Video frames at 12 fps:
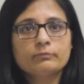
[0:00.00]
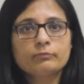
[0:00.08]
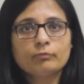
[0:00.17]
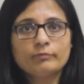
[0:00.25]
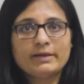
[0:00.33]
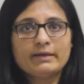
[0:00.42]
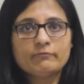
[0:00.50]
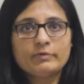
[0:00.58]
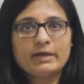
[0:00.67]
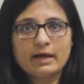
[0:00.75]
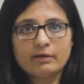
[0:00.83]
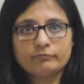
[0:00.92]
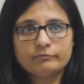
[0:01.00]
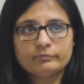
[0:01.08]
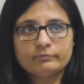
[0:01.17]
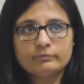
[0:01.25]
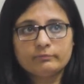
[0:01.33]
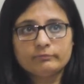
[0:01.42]
we
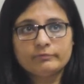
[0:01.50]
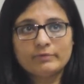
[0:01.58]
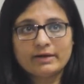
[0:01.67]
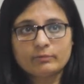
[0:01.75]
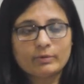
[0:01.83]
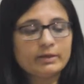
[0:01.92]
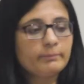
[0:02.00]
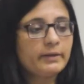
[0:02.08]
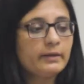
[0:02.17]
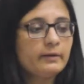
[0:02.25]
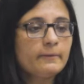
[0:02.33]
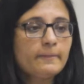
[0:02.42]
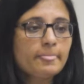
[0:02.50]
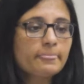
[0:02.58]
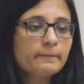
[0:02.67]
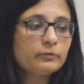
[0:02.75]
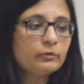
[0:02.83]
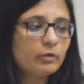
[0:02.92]
are developing
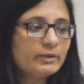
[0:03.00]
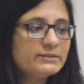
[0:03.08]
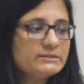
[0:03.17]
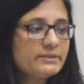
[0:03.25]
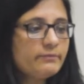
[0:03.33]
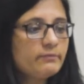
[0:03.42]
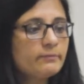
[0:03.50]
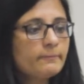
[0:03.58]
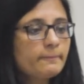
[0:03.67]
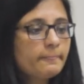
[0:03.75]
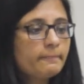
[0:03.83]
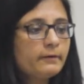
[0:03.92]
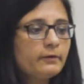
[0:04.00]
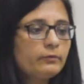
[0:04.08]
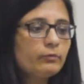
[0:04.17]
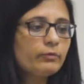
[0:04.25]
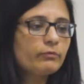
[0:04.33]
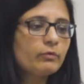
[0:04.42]
ontologies
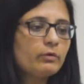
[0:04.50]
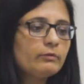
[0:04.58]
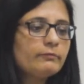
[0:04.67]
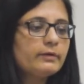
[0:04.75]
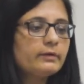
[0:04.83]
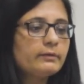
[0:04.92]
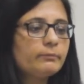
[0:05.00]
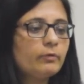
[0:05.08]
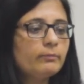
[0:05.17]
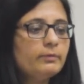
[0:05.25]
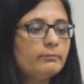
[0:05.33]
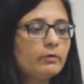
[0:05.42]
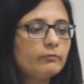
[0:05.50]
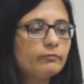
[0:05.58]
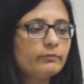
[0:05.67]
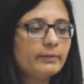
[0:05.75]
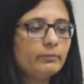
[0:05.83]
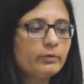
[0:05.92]
to resolve the problem of
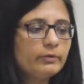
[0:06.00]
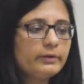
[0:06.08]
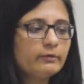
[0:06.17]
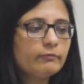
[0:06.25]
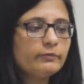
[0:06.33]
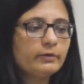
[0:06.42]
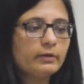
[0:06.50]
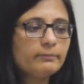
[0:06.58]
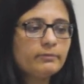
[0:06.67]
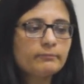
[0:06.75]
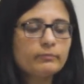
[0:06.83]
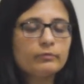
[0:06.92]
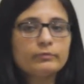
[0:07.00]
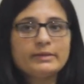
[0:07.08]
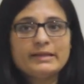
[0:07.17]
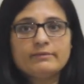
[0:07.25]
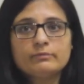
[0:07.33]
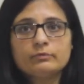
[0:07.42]
ambiguity of terms. So
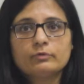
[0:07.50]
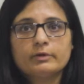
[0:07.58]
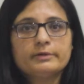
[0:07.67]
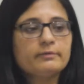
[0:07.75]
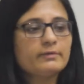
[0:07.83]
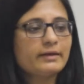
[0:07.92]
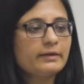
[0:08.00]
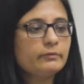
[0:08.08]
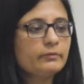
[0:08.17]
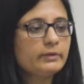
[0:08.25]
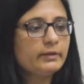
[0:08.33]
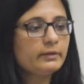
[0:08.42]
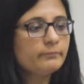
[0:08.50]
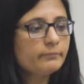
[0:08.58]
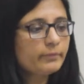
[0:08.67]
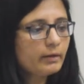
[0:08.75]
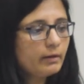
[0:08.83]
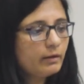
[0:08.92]
these ontologies are actually
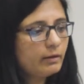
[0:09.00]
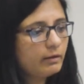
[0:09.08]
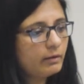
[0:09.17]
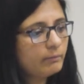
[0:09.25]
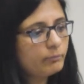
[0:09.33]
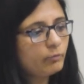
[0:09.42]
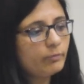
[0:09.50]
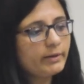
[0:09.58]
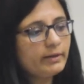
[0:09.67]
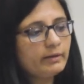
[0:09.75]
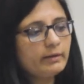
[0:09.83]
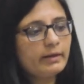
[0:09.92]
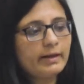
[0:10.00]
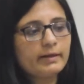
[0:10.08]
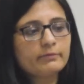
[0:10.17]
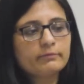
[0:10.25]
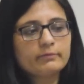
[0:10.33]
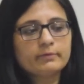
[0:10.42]
proving
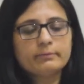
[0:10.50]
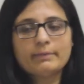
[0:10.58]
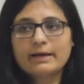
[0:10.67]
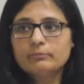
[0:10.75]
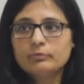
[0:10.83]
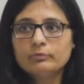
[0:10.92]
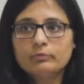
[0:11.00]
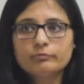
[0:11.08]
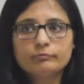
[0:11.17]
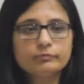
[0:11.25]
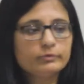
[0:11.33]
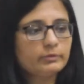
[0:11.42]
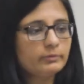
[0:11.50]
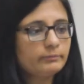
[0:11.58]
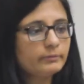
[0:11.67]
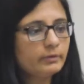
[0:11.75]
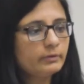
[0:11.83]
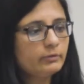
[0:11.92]
as a backbone of
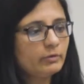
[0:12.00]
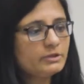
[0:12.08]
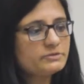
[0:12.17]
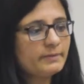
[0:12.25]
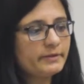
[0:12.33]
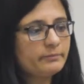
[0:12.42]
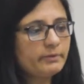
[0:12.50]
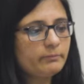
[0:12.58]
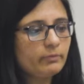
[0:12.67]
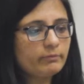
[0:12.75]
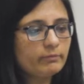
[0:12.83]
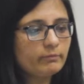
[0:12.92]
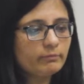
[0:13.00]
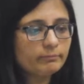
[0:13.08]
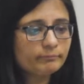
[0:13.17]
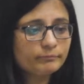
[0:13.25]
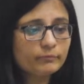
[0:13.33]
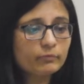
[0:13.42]
knowledge management processes.
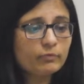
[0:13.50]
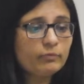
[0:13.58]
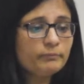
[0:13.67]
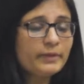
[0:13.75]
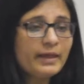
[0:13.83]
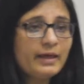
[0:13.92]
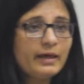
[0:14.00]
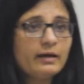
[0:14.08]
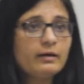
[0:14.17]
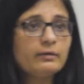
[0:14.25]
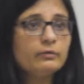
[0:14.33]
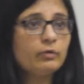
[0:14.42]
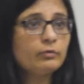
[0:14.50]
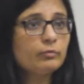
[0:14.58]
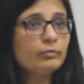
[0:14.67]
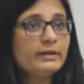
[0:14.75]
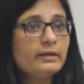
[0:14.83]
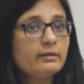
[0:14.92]
So not
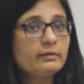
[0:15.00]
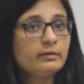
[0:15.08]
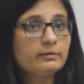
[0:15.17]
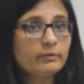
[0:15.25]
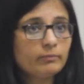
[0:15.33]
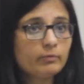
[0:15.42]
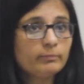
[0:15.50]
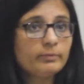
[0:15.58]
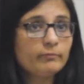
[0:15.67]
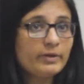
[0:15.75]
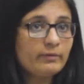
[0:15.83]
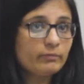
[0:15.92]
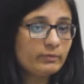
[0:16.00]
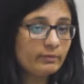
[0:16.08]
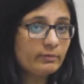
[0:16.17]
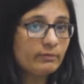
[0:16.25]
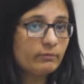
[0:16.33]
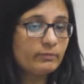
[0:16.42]
only this problem,
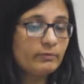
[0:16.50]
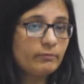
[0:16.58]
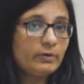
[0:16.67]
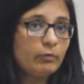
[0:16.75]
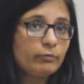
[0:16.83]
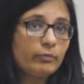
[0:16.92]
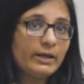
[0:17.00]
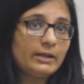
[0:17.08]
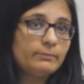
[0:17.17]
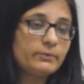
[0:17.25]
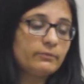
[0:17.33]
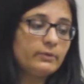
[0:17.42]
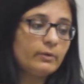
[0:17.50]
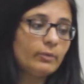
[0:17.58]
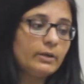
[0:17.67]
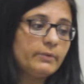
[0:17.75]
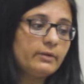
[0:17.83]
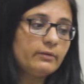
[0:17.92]
this will also help us in
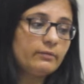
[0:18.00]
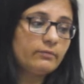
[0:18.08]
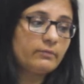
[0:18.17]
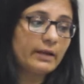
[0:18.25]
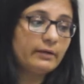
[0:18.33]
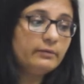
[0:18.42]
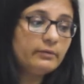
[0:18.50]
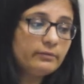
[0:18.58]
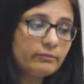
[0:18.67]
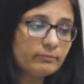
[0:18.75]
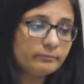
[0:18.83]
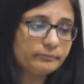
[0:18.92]
developing standards